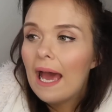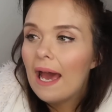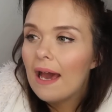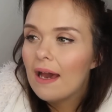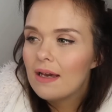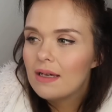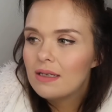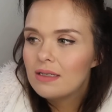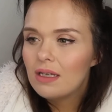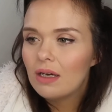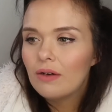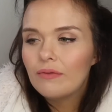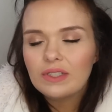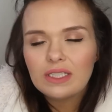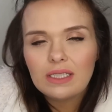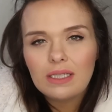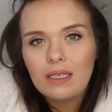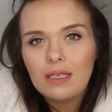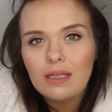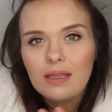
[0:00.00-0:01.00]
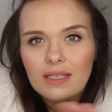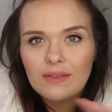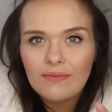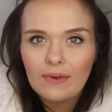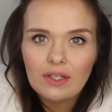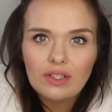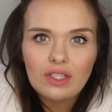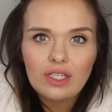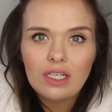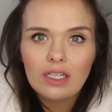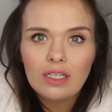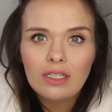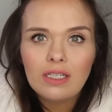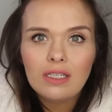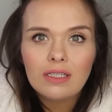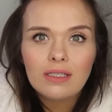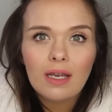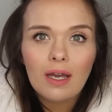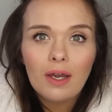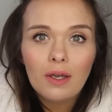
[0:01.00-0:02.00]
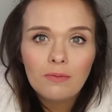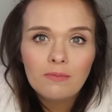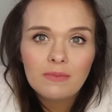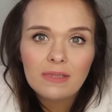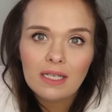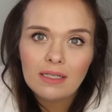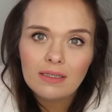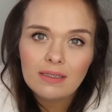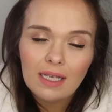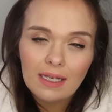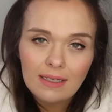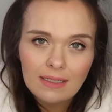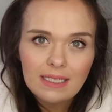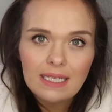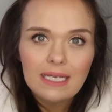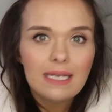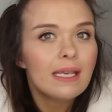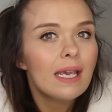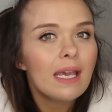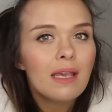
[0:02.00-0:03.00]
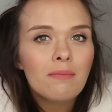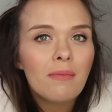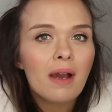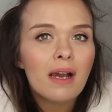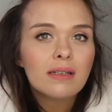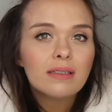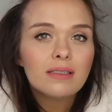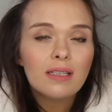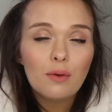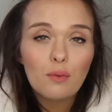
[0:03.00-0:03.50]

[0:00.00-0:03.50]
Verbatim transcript: and obviously this voucher you can use at HomeSense and T K Maxx,